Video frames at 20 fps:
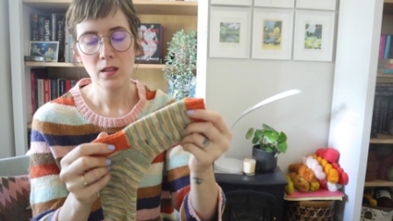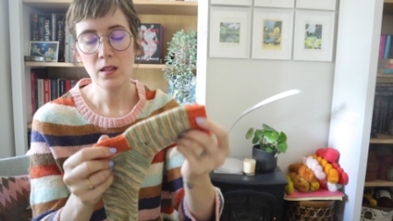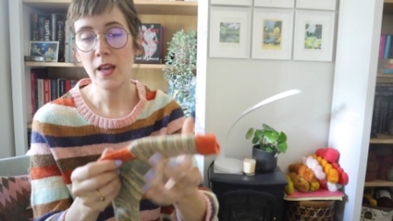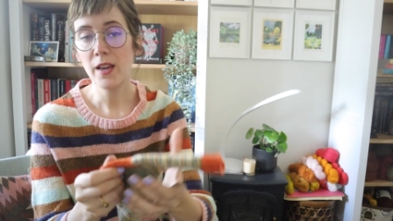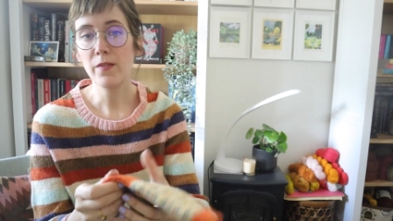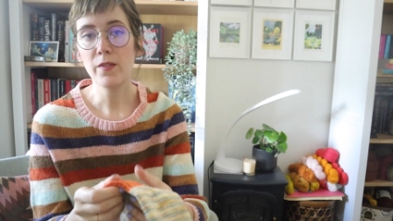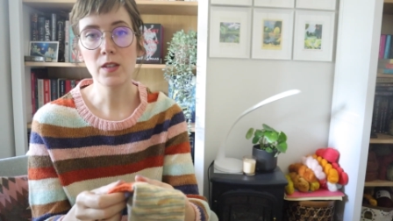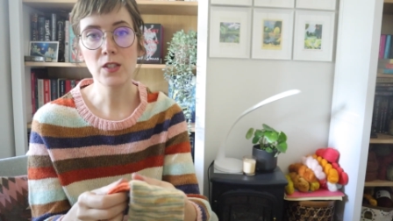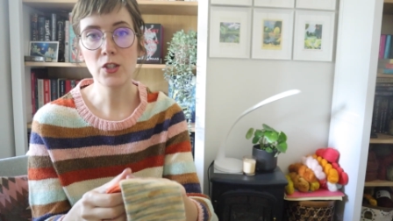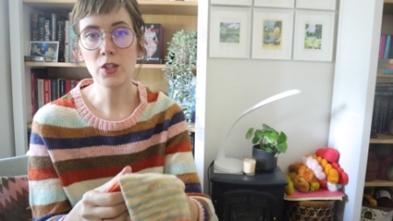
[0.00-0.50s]

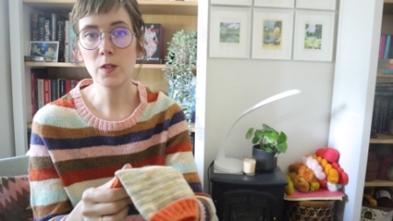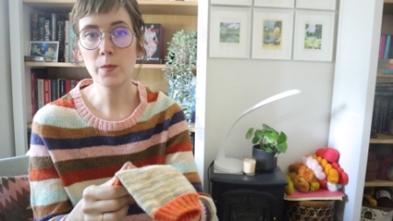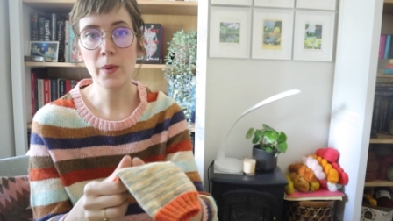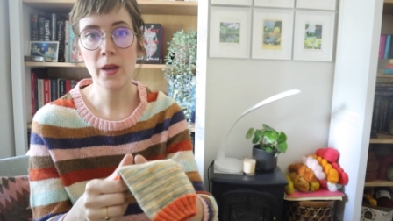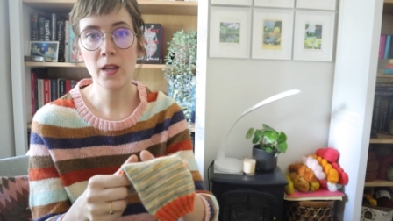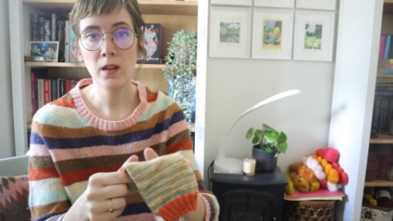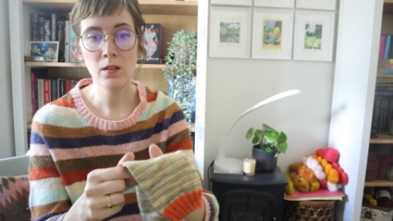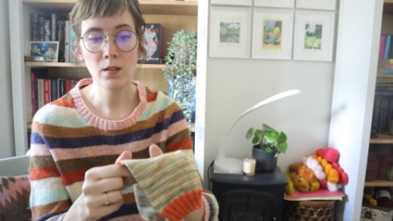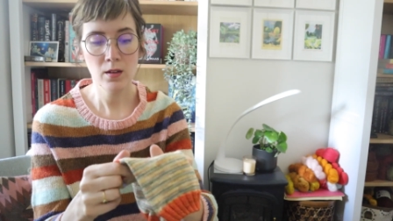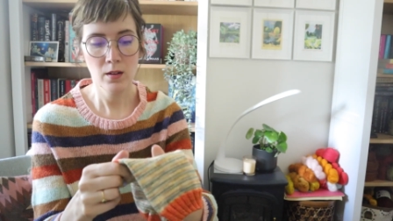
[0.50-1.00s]
Life has just
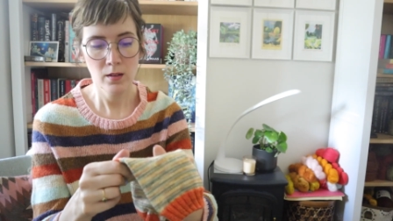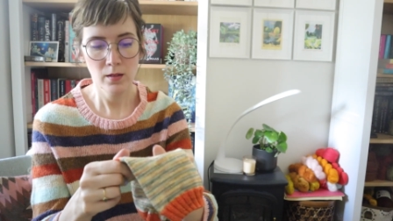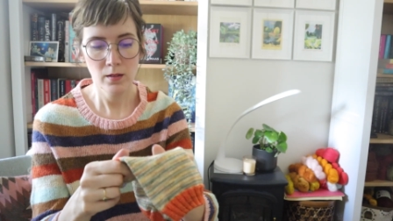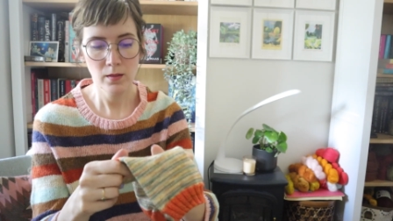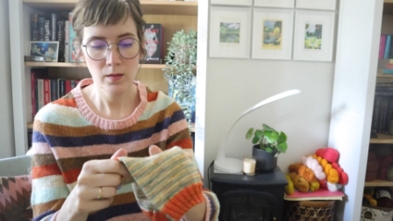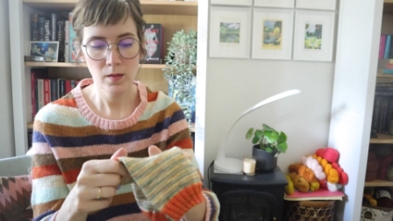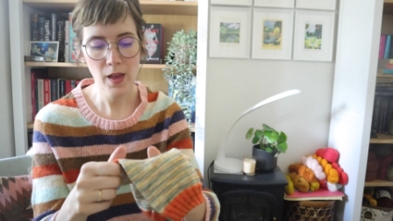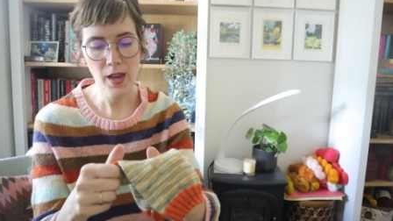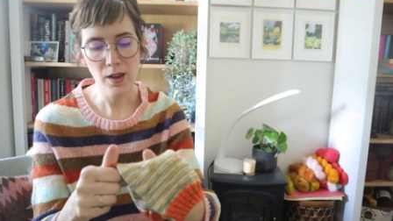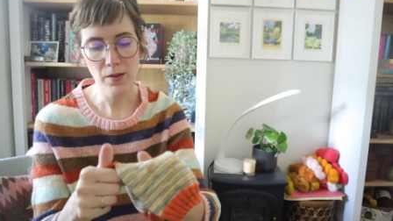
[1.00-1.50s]
been
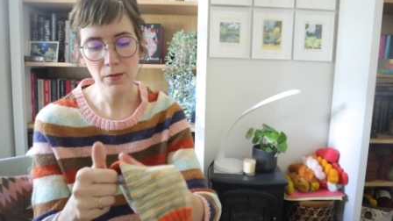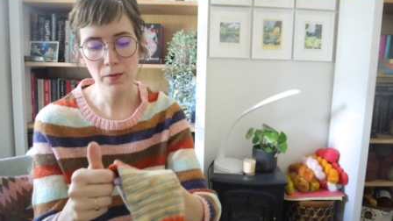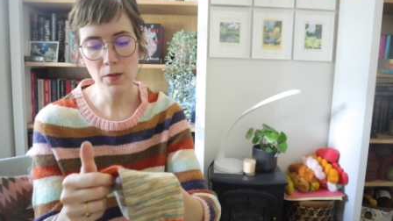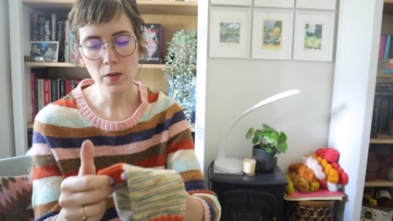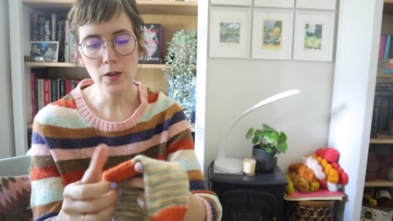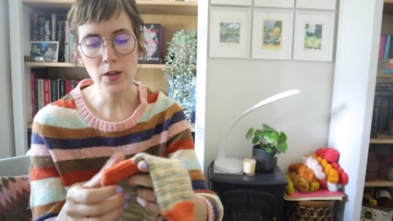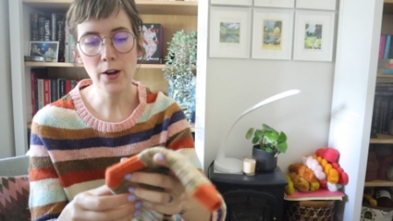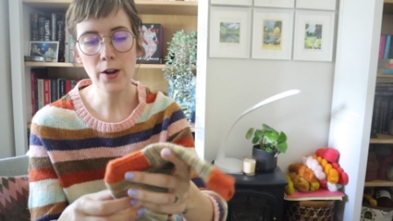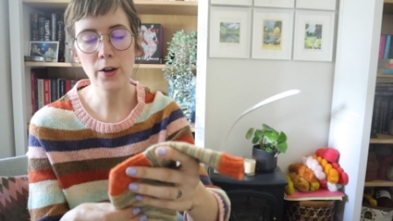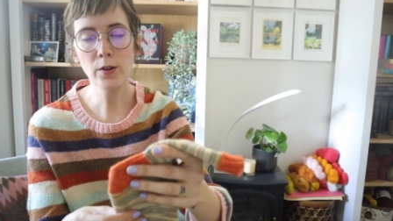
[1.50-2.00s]
life,
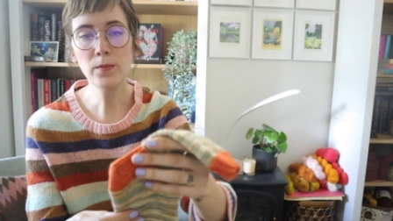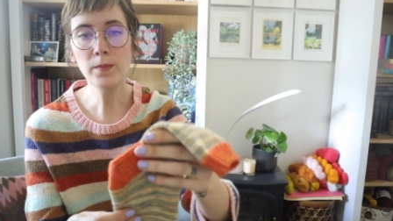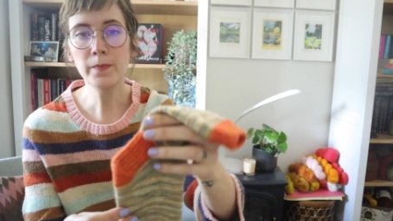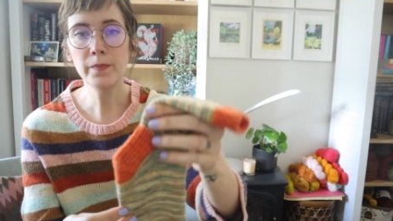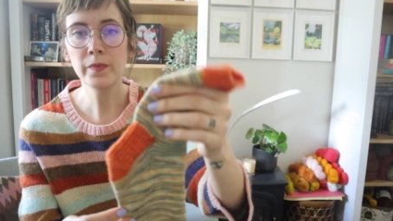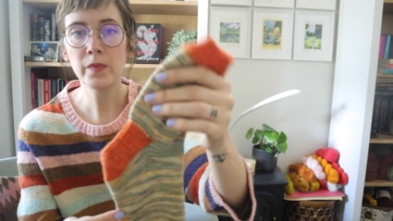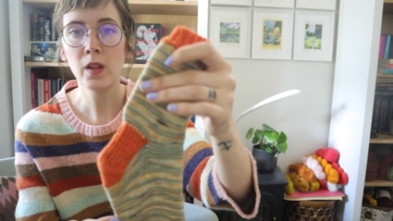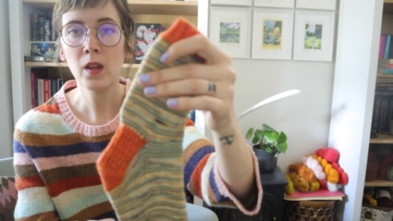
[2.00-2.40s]
you know?